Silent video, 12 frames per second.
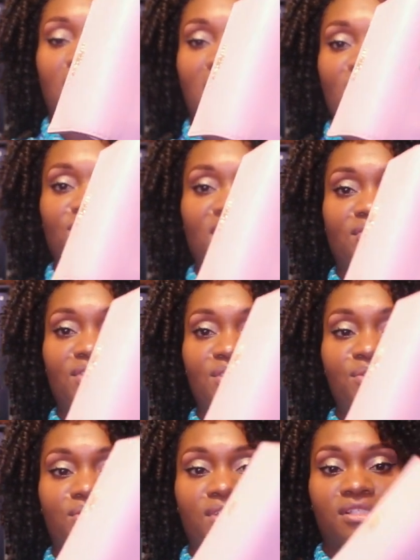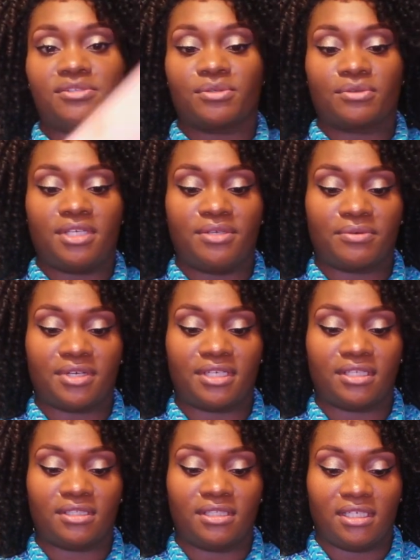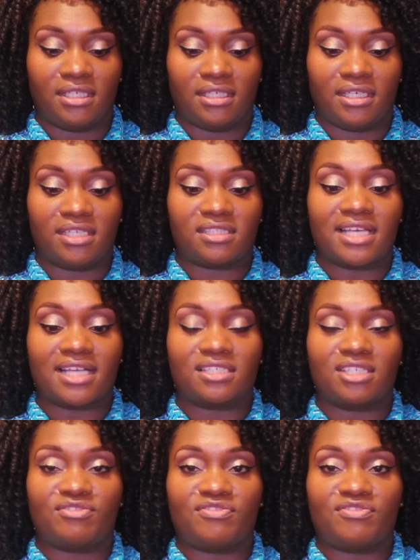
I've never used this little key ring and it's actually